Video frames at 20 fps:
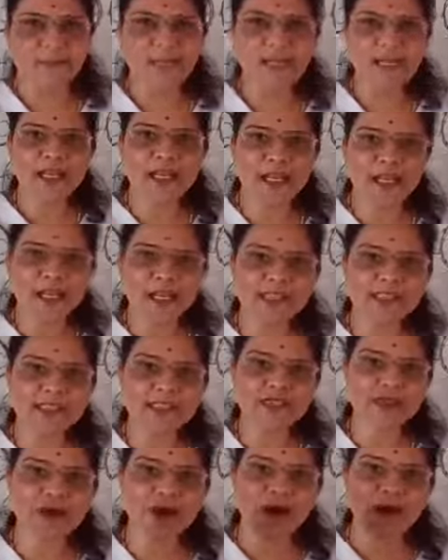
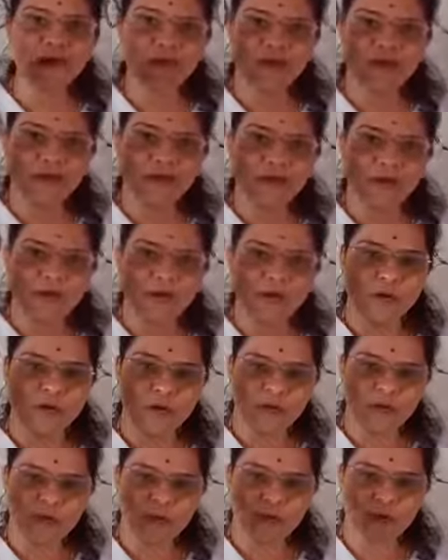Millions of
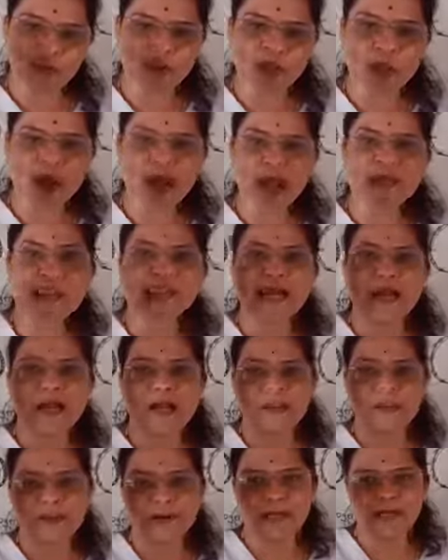ovaries
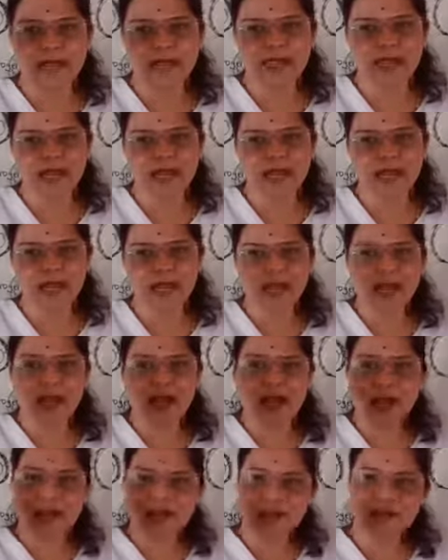are present,
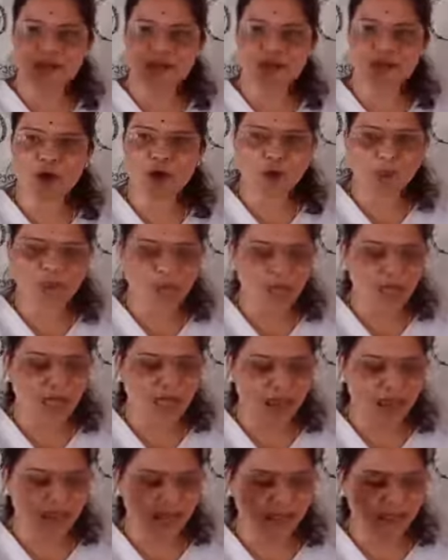and from
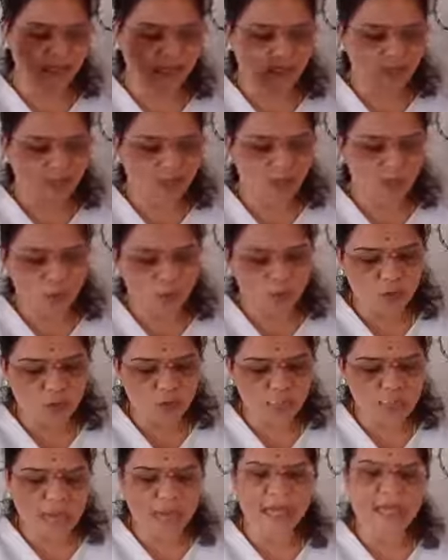that the
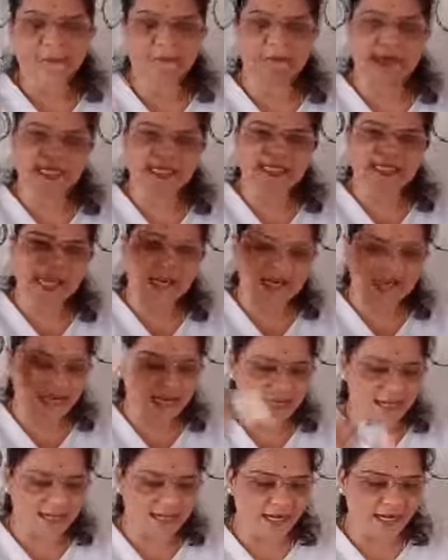oocyte
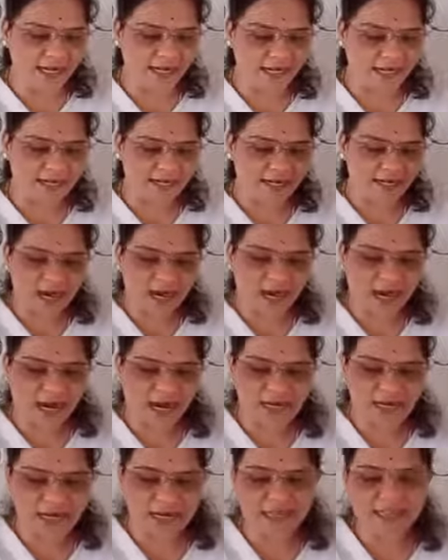present in it,
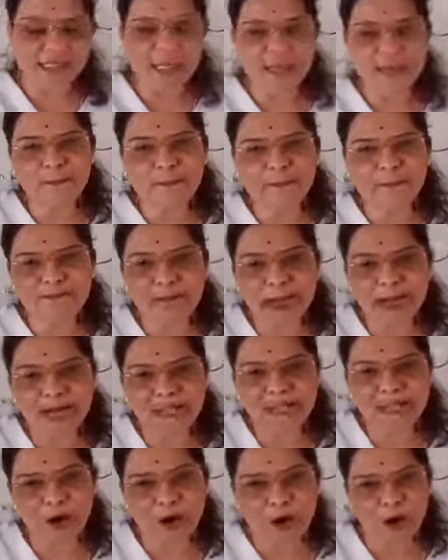under the
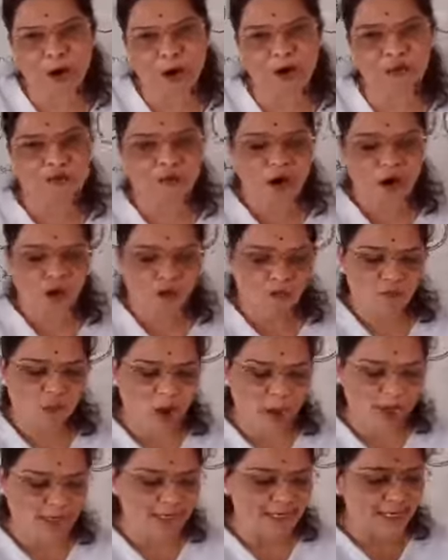impact of
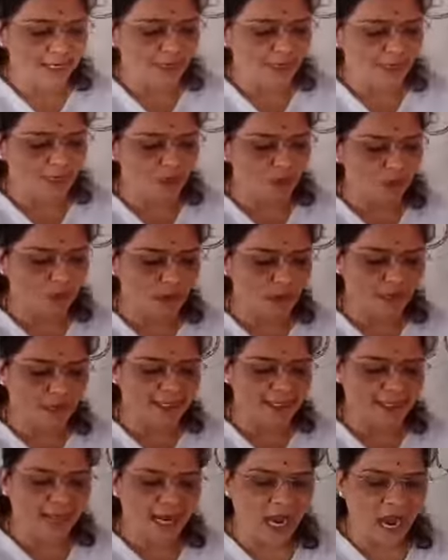follicle
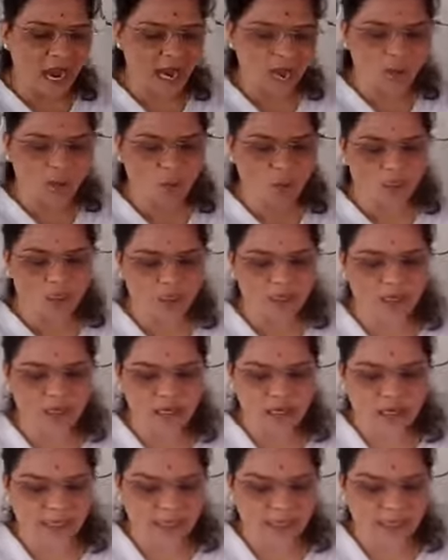stimulating hormone,